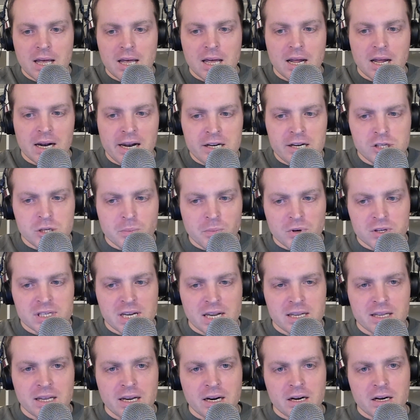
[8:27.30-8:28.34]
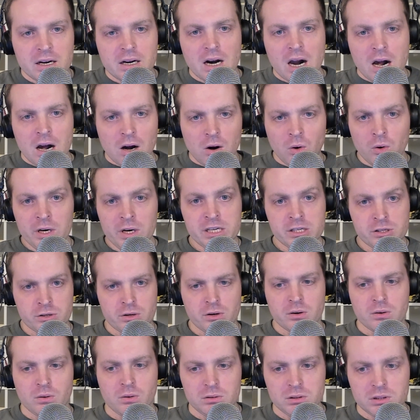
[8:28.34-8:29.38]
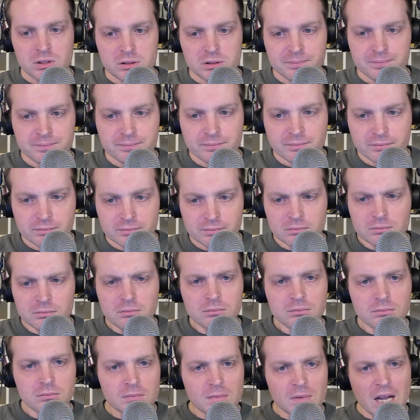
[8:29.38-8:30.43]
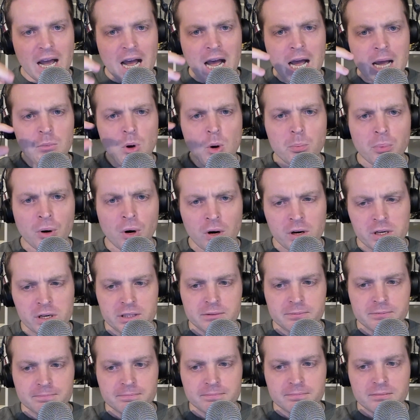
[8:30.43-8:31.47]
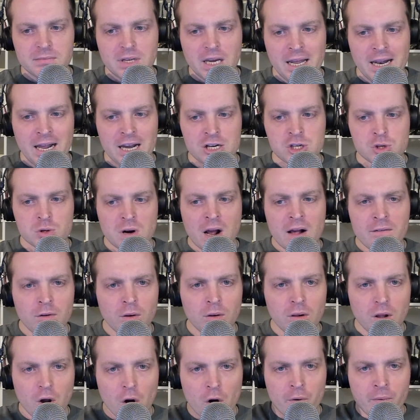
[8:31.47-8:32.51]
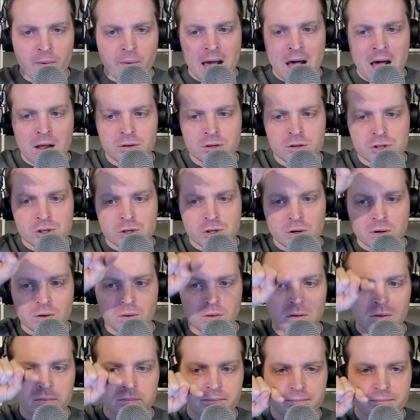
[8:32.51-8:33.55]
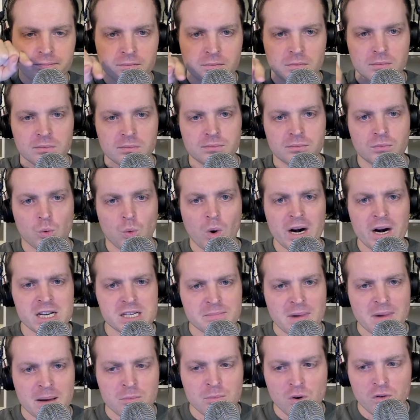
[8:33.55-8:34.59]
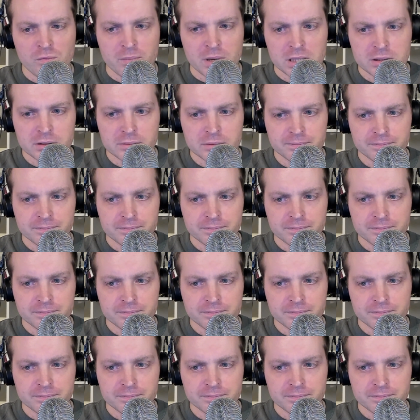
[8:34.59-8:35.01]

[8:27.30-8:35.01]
Let's suppose that there are only circles. I'm a point and I travel around the circle. What is my movement?